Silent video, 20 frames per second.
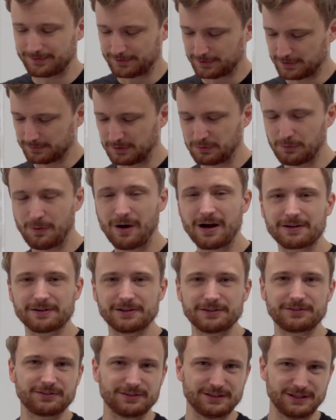If you're going to be
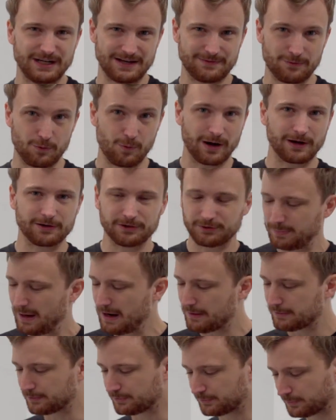wireless, you need to have a wireless
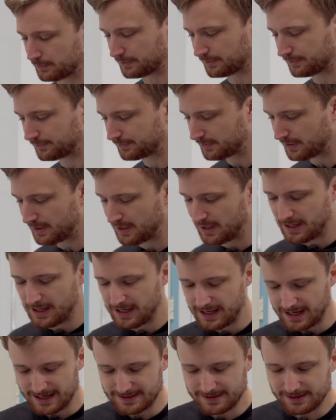power source.
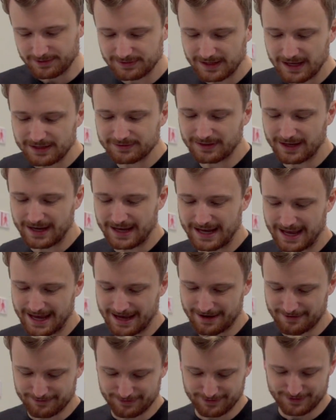In this case, I
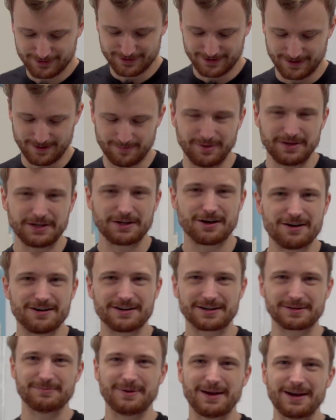have a big
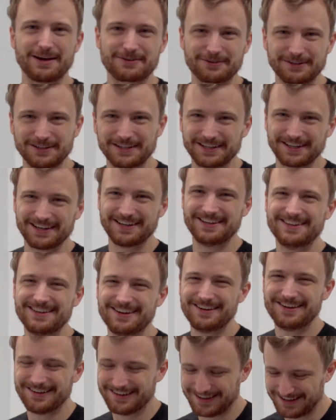honking battery
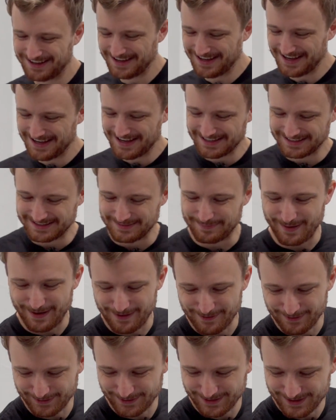to
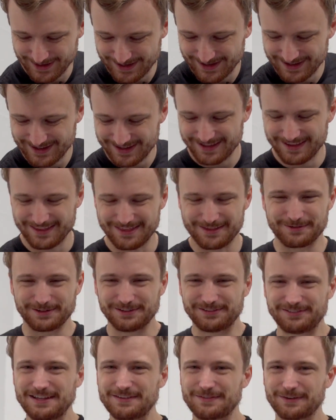power the
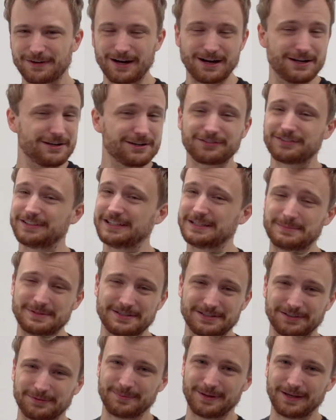receiver. It doesn't need to be
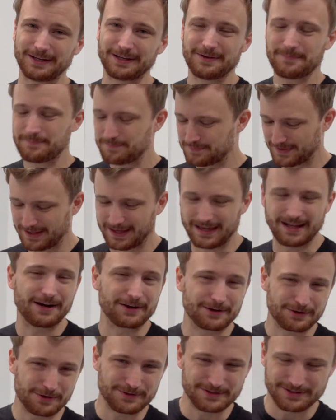this big, and
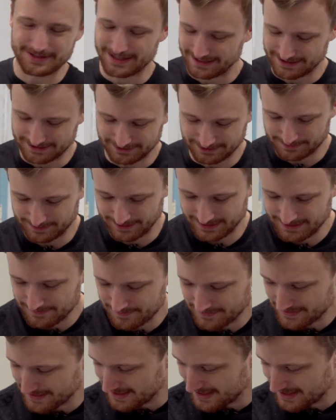I'll go into that in a little bit.